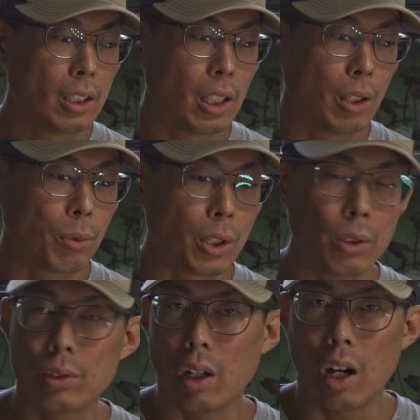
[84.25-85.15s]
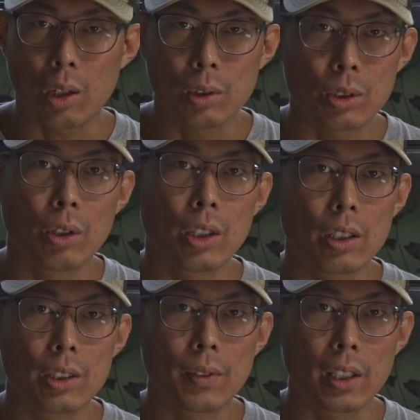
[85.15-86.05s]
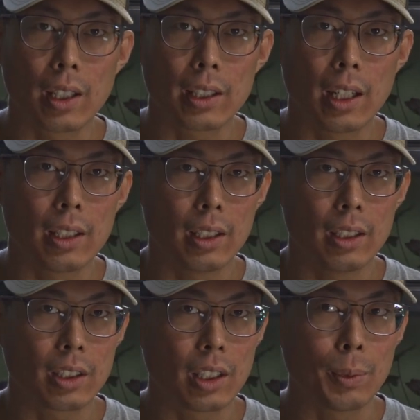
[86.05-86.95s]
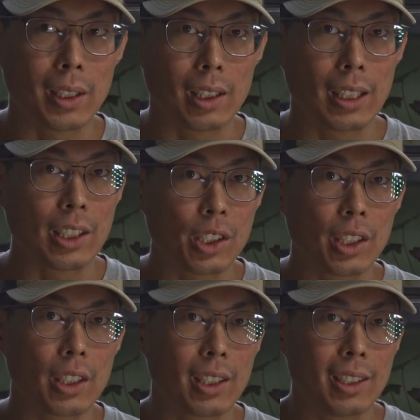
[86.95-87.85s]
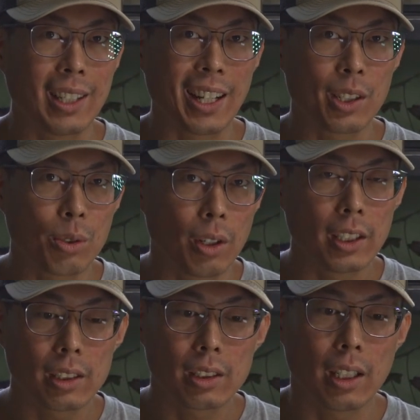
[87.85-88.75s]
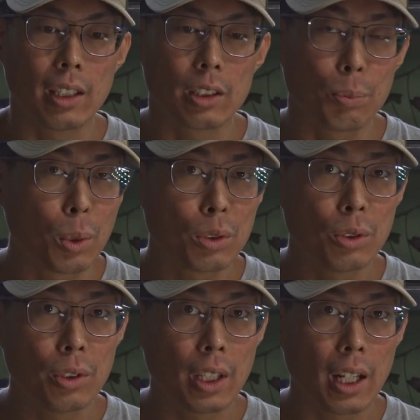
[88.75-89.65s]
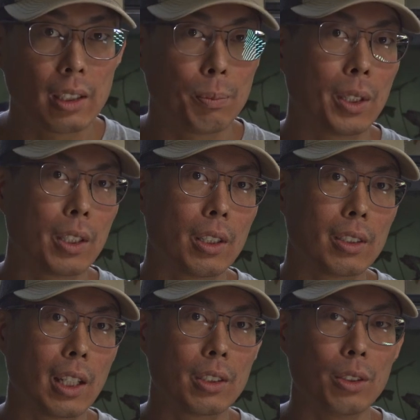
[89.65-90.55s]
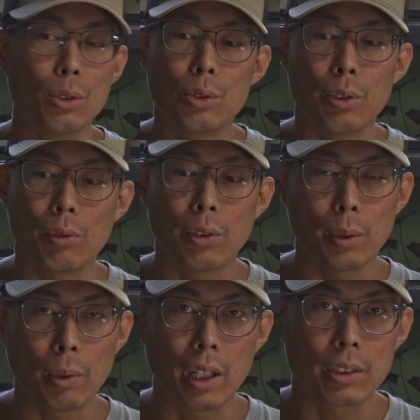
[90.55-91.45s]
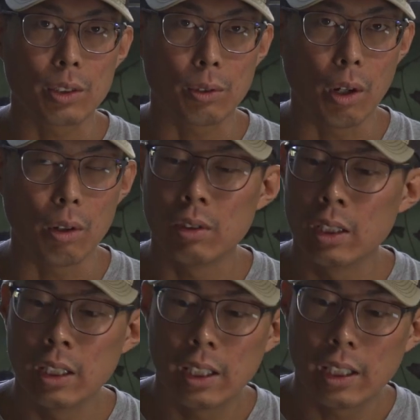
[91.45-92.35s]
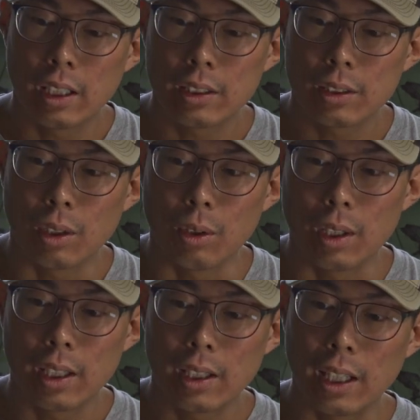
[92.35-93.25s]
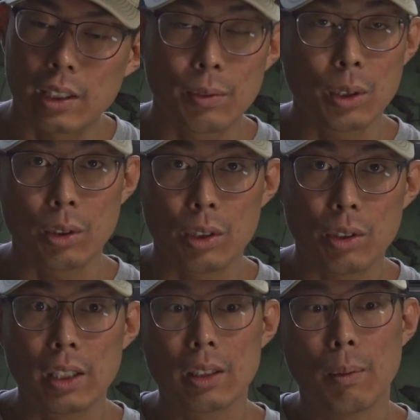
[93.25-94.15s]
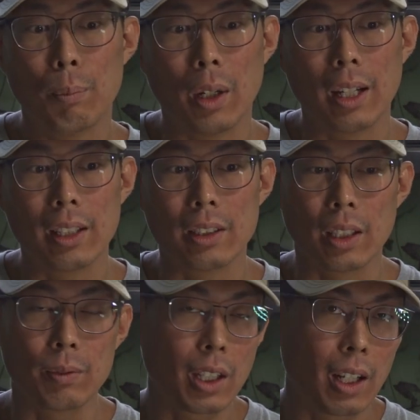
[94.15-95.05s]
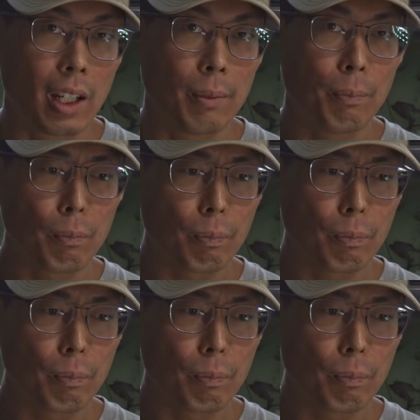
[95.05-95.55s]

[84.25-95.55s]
If we use Aquasoil or something like that, it's going to be leaching nitrates, and it's supposed to do that because that's a nutrient for the plants to grow. So that's something to address, but at the same time,